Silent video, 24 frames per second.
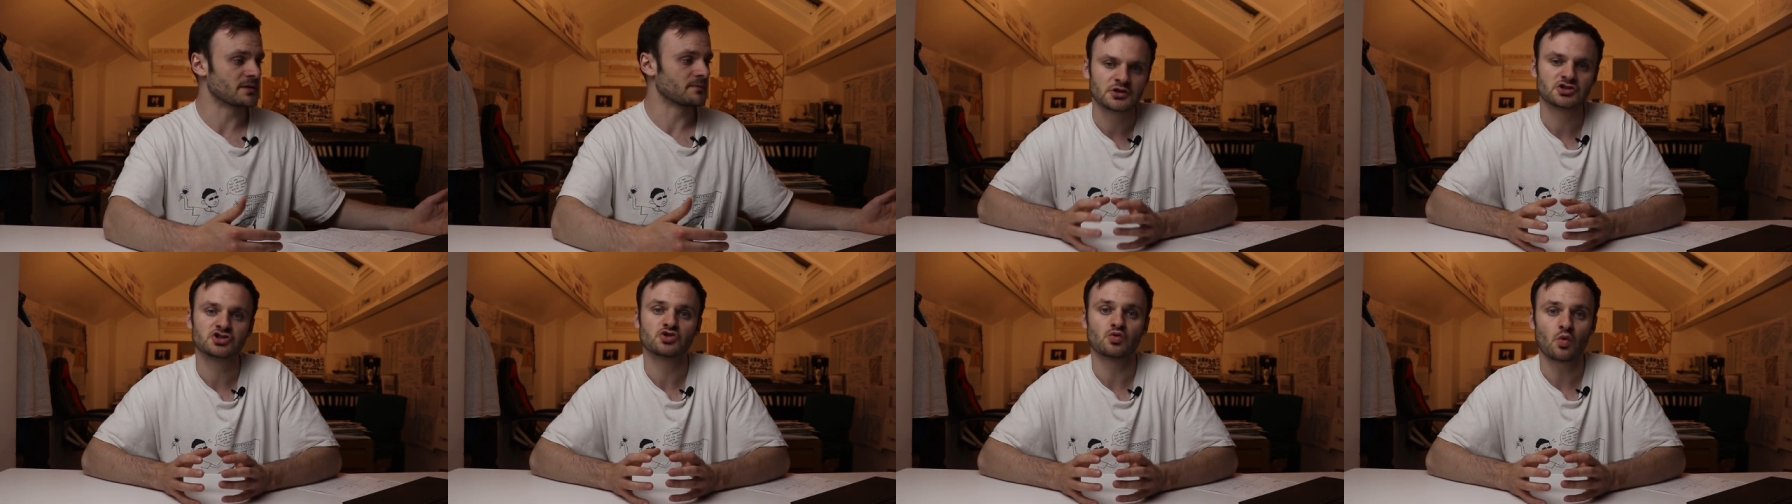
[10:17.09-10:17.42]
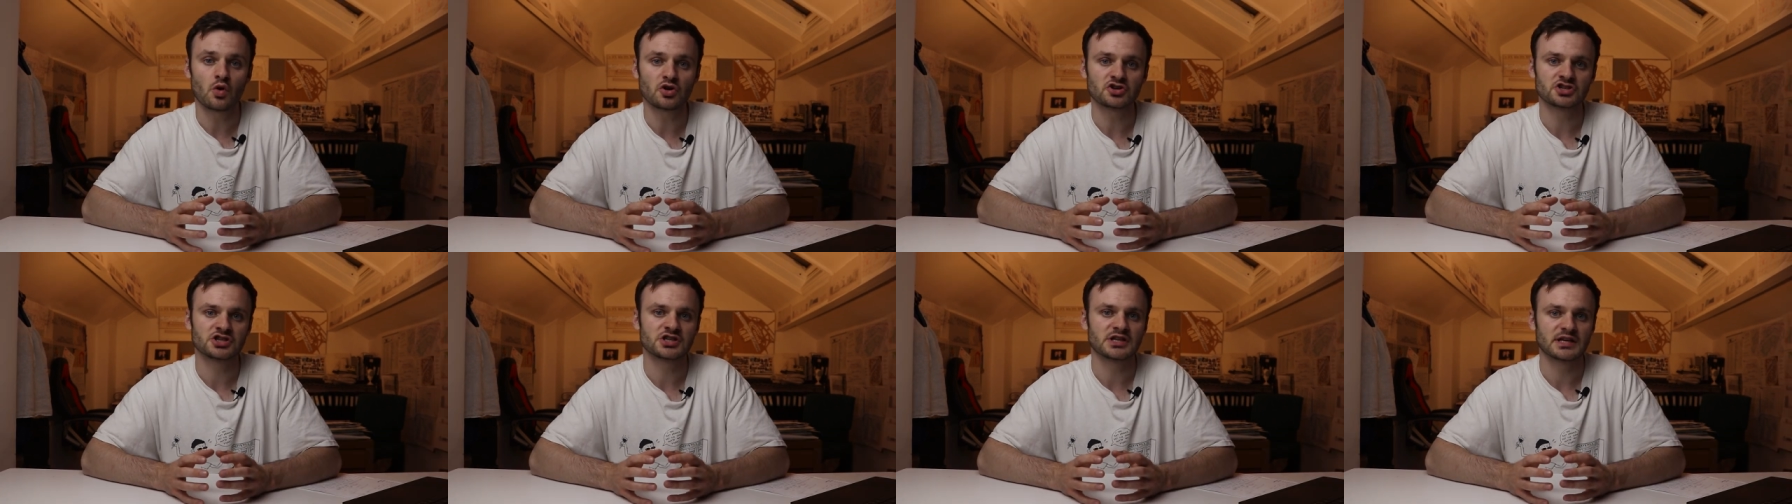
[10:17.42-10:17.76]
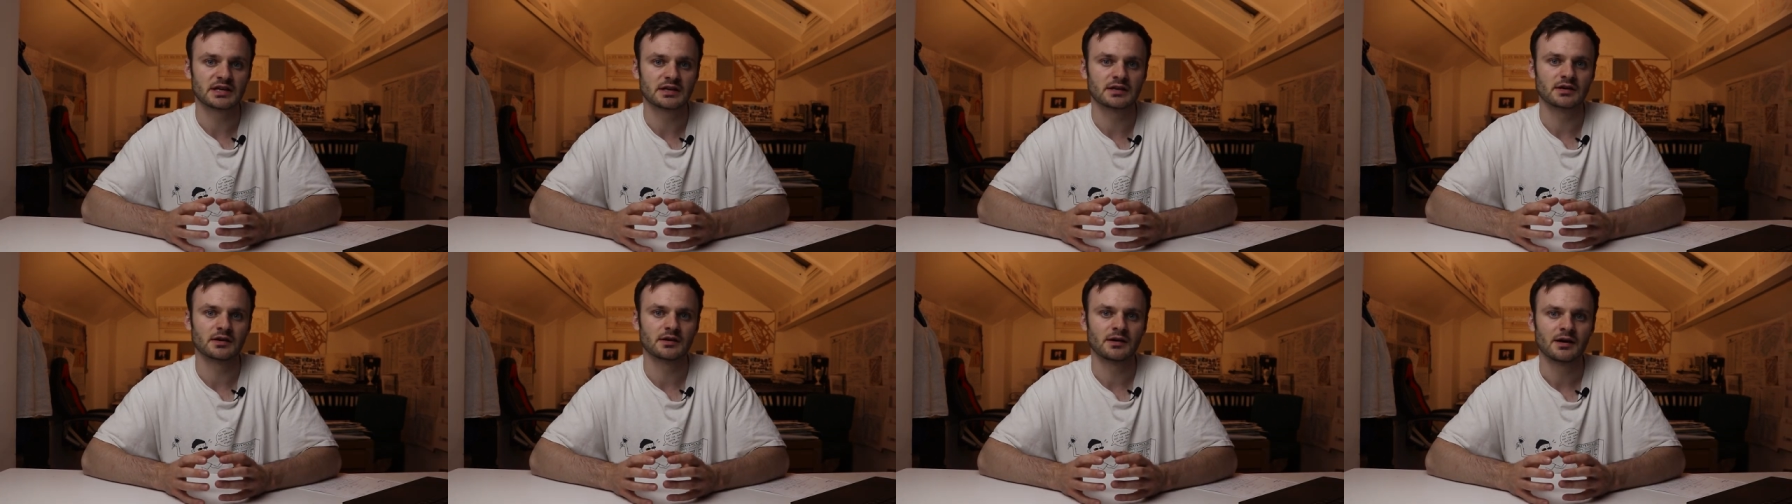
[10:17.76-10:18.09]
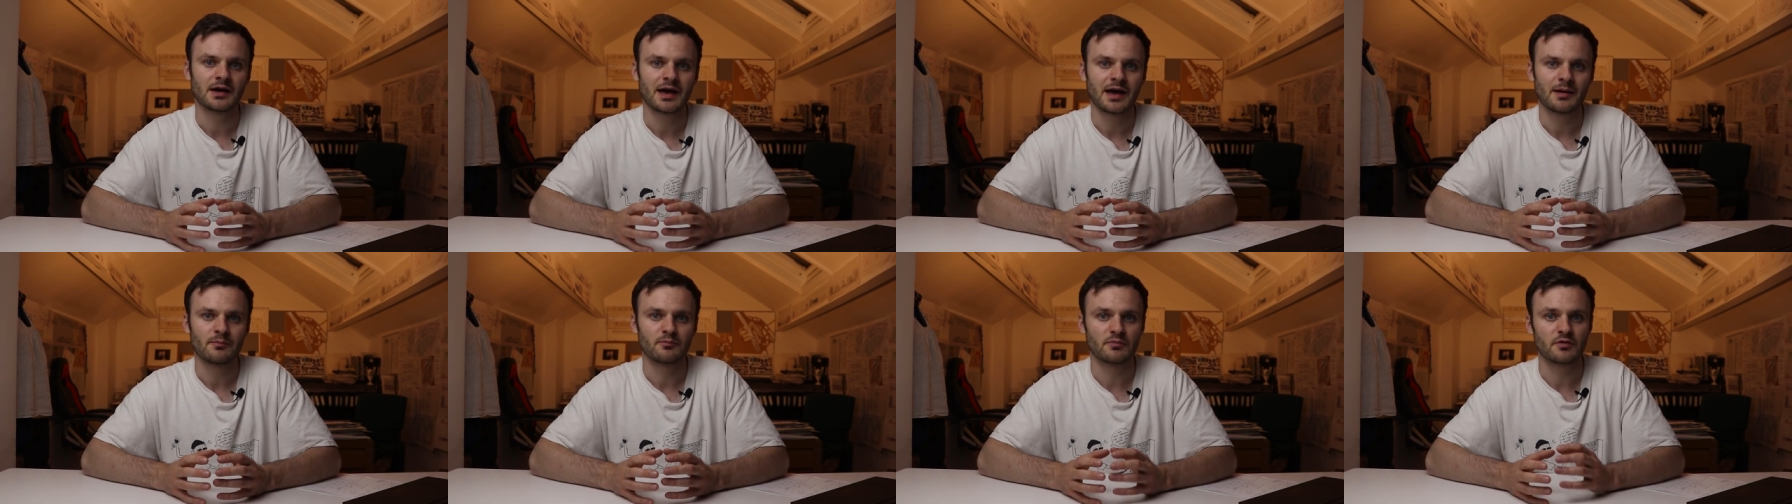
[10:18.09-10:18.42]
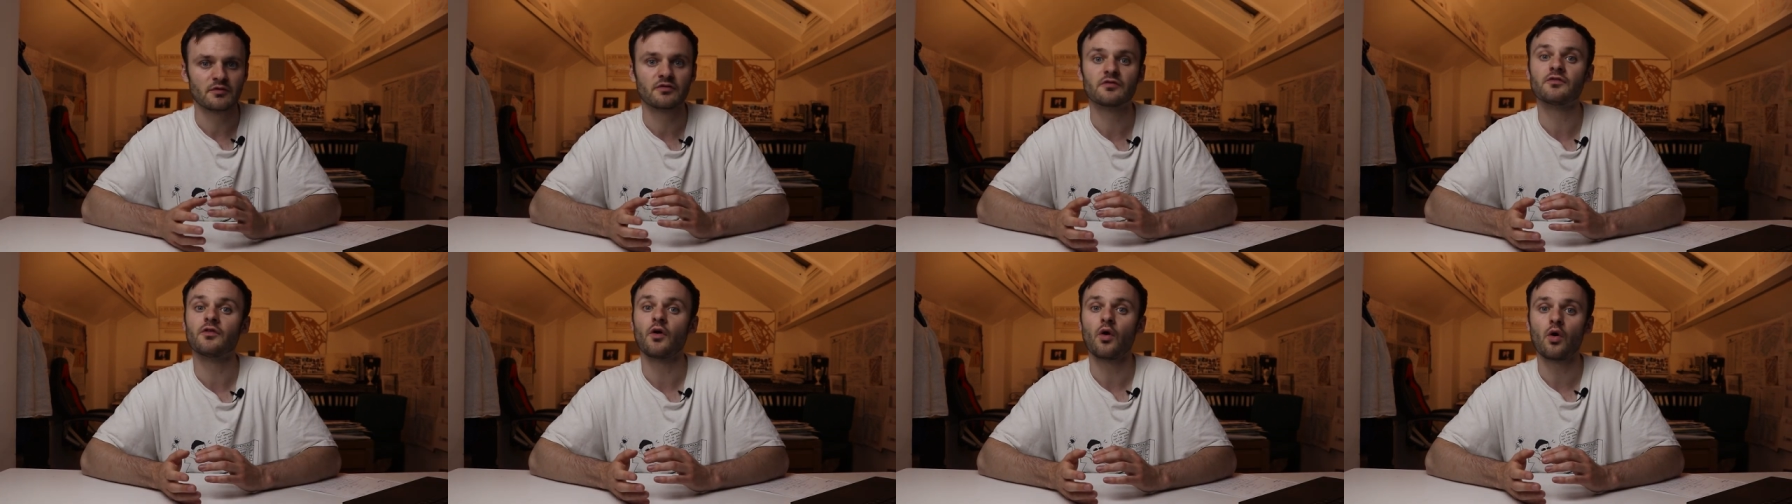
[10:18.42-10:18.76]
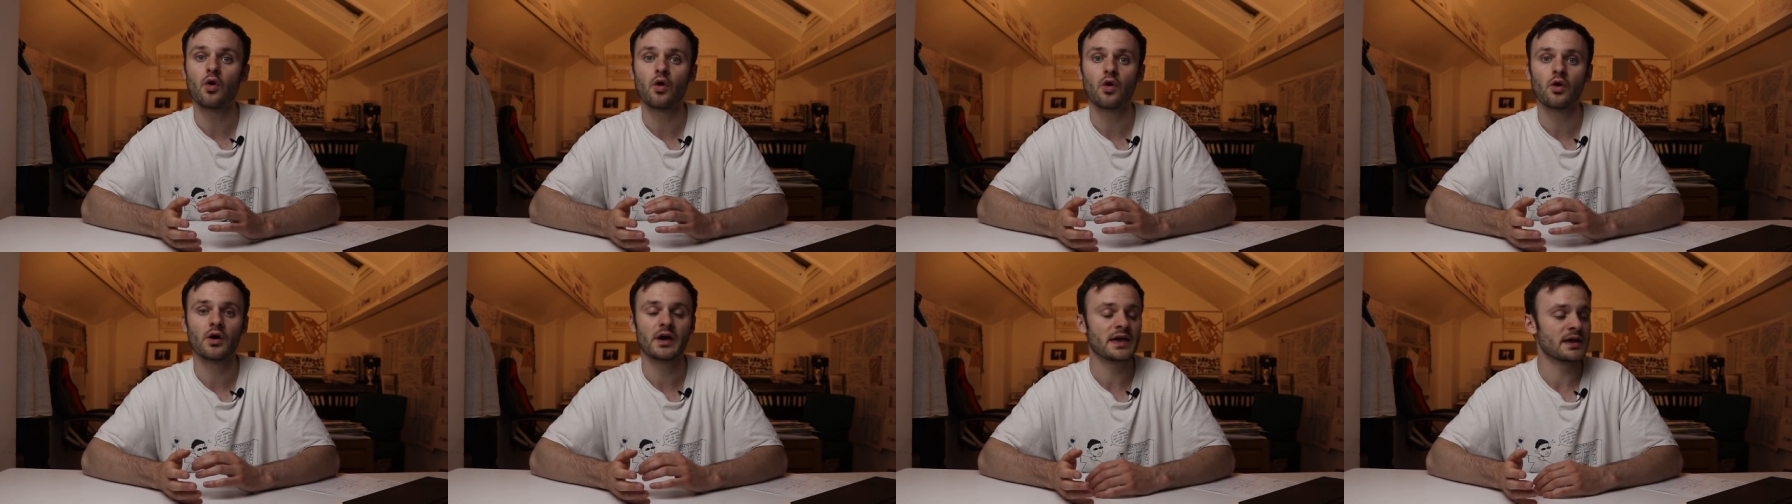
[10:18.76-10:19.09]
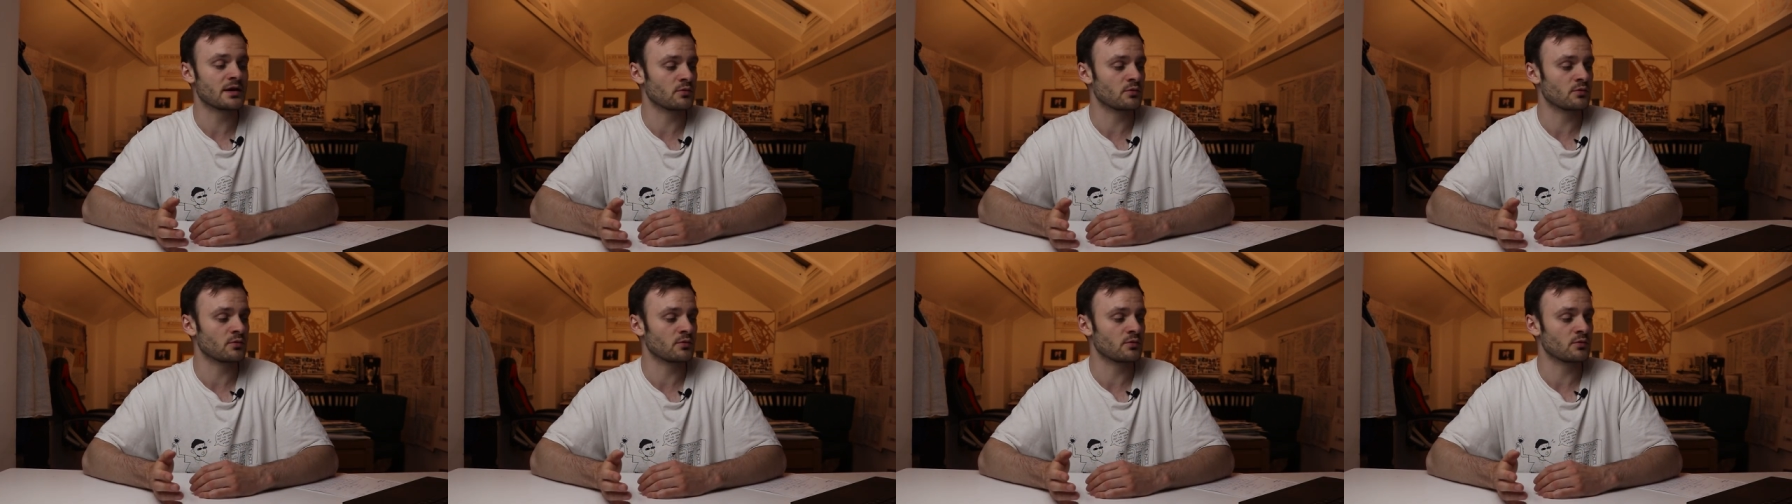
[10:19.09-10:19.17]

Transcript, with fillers: The swastika before